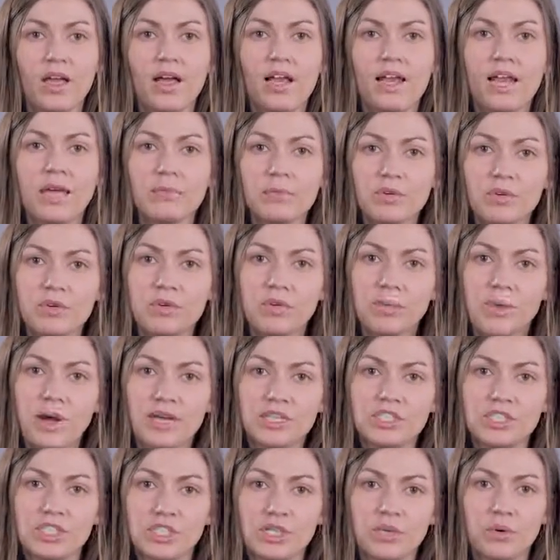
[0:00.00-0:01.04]
Let me
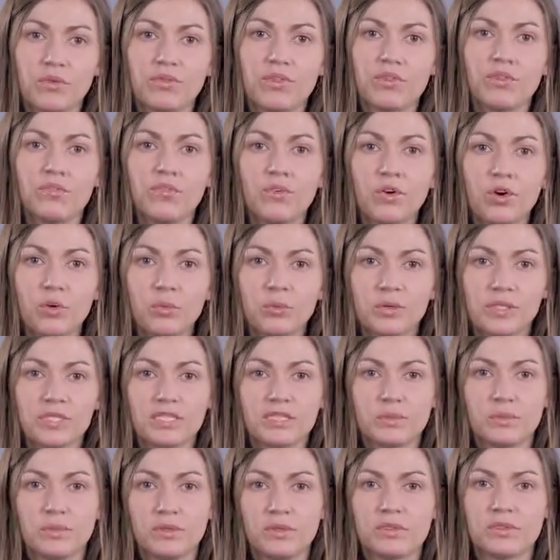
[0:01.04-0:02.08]
remind you of the 4
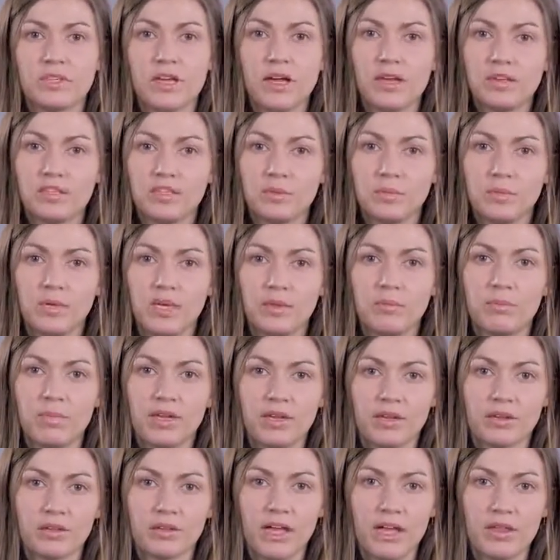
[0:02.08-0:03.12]
principles that underpin
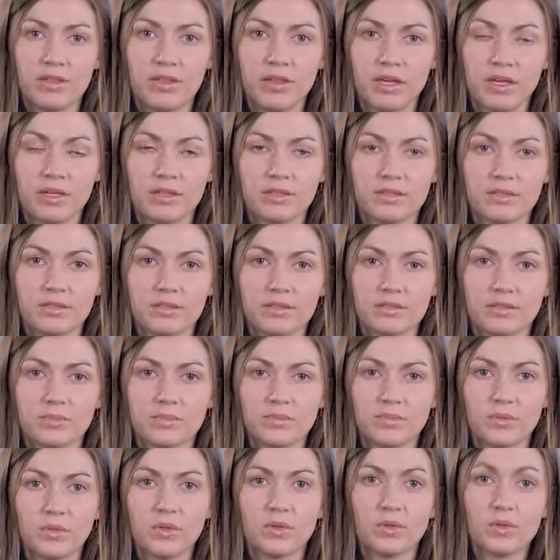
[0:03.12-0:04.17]
medical ethics:
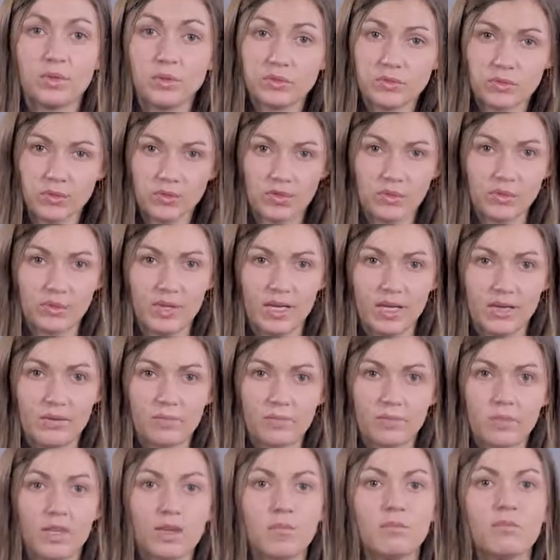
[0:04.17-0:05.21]
autonomy,
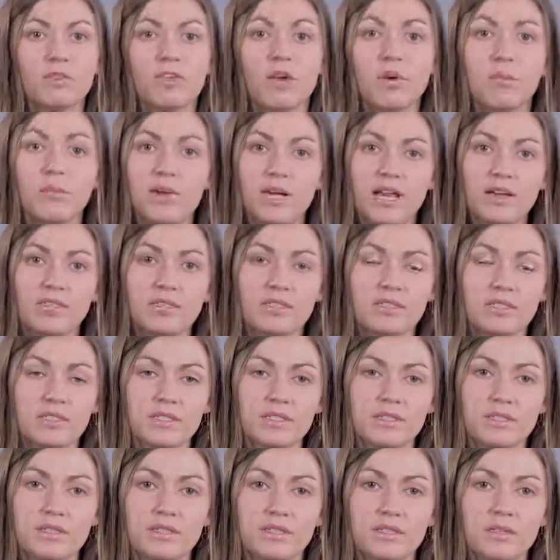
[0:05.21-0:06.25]

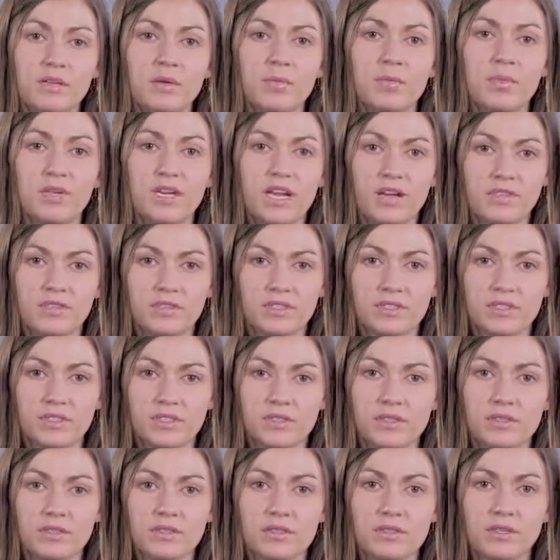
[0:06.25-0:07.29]
non-maleficence,
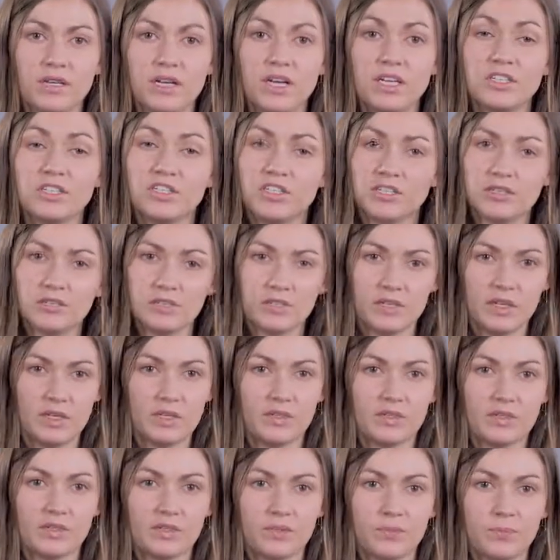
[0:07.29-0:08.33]
beneficence, and
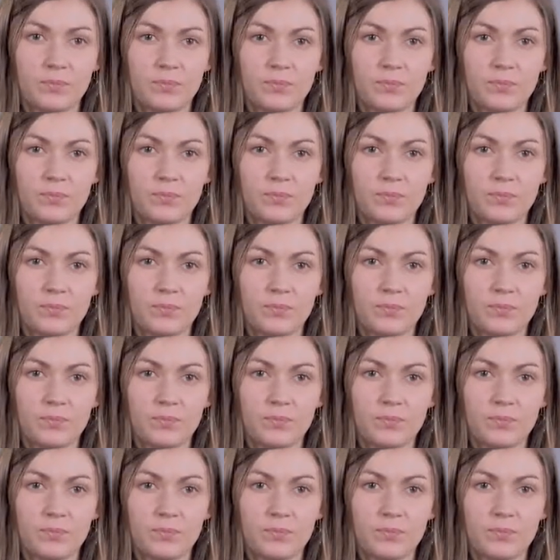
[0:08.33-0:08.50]
justice.